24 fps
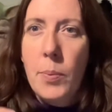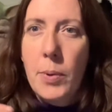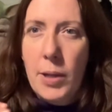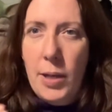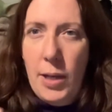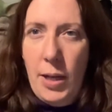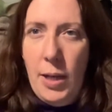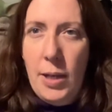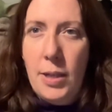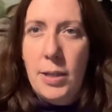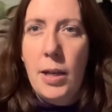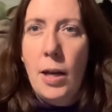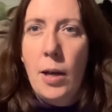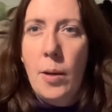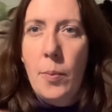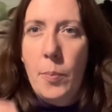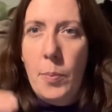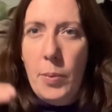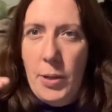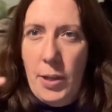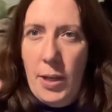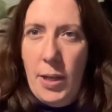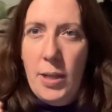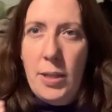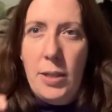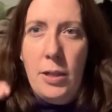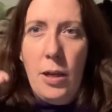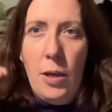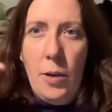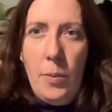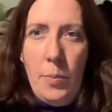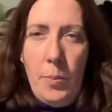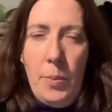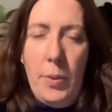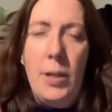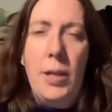and add up and add
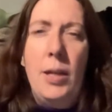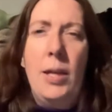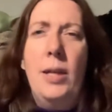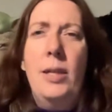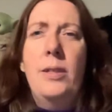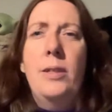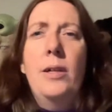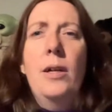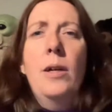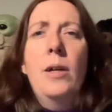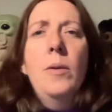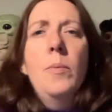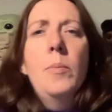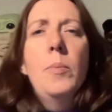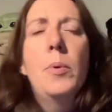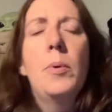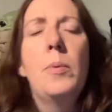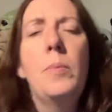up and add up.